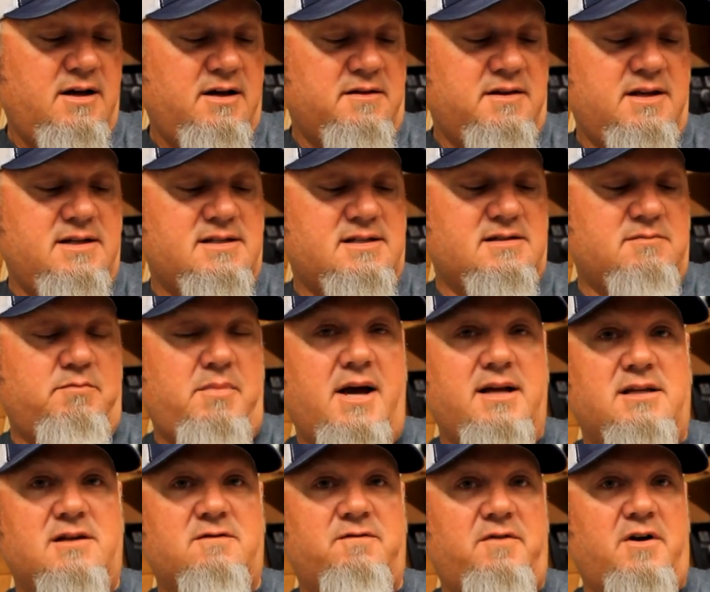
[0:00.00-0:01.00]
This is a bait
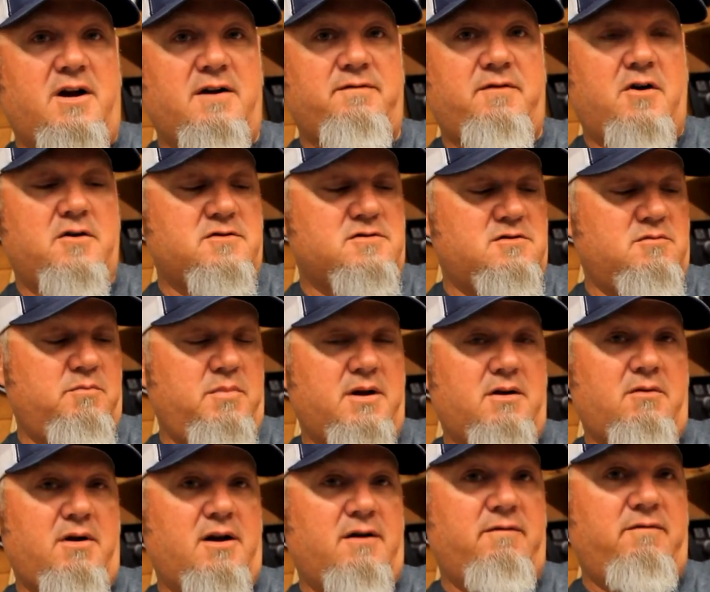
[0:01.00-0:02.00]
that's very versatile, been
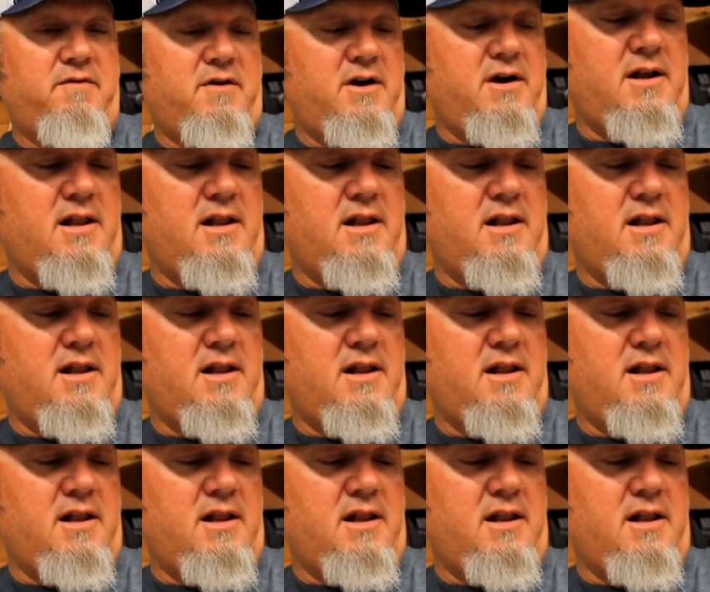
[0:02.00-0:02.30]
around a very